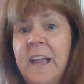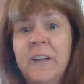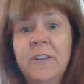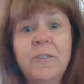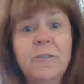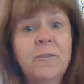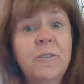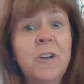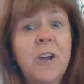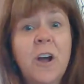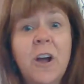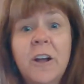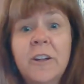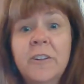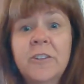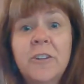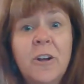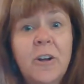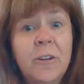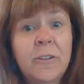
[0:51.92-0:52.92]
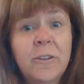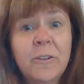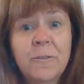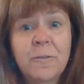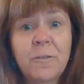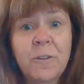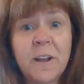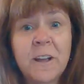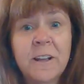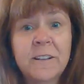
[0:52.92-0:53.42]
And you've gone to all
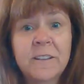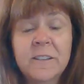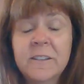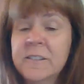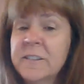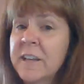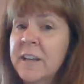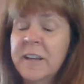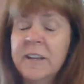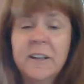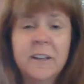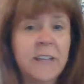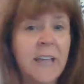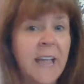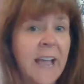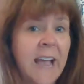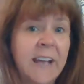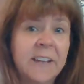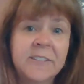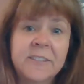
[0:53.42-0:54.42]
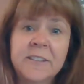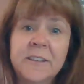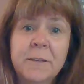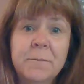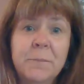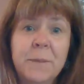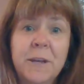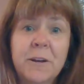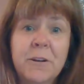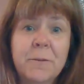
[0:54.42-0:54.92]
your friends, asked
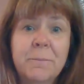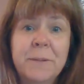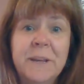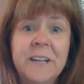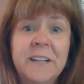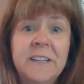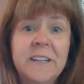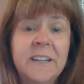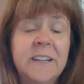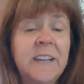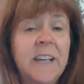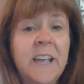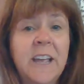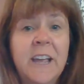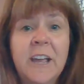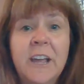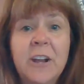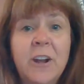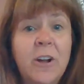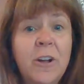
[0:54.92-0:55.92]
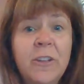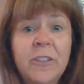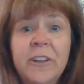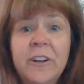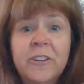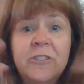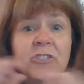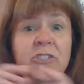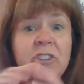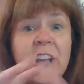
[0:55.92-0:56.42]
them their opinion, and all
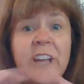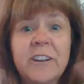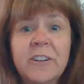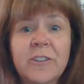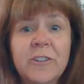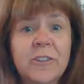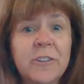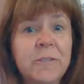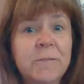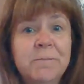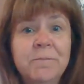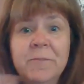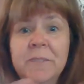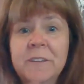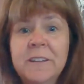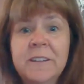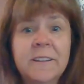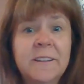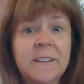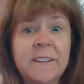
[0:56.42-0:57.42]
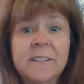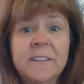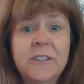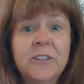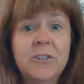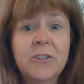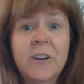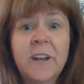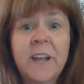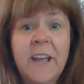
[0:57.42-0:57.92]
their chatter is
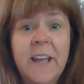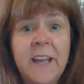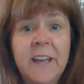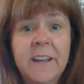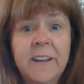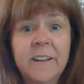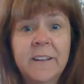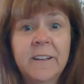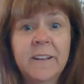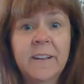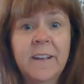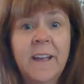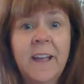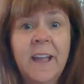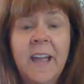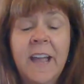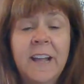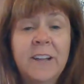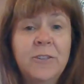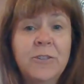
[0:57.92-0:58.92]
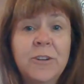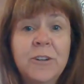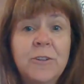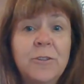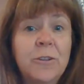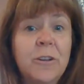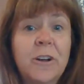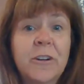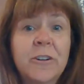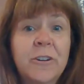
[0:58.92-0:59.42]
in your head and you can
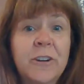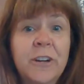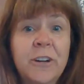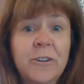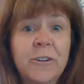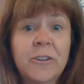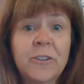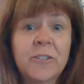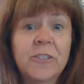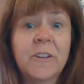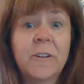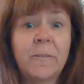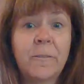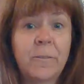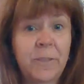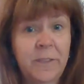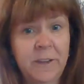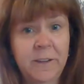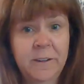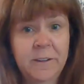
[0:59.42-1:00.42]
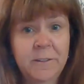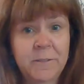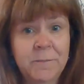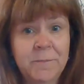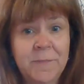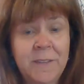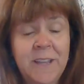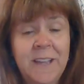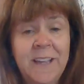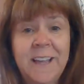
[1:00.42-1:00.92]
no longer hear yourself think.
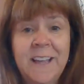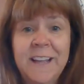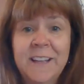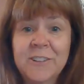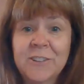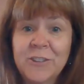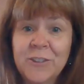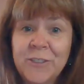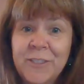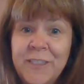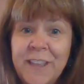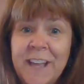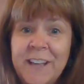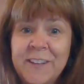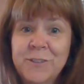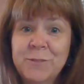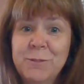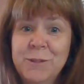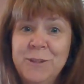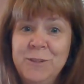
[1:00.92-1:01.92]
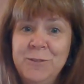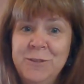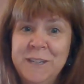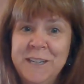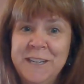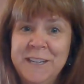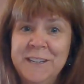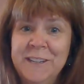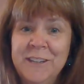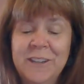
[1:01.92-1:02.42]
And so that's when you
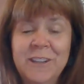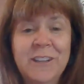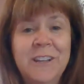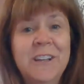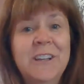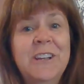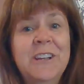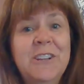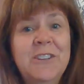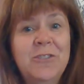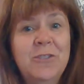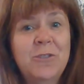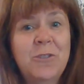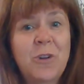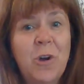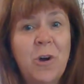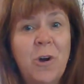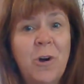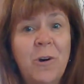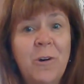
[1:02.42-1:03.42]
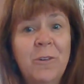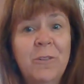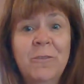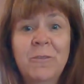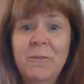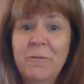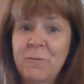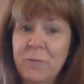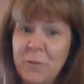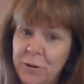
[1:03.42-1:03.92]
need to
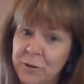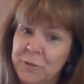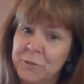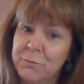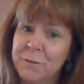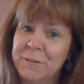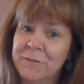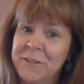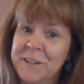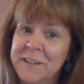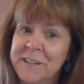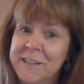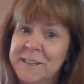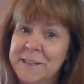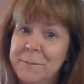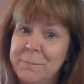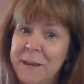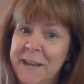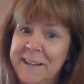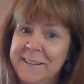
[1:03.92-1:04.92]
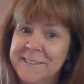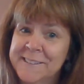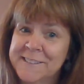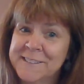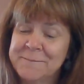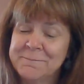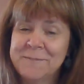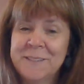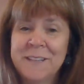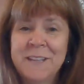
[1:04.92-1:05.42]
call for a swift kick in the pants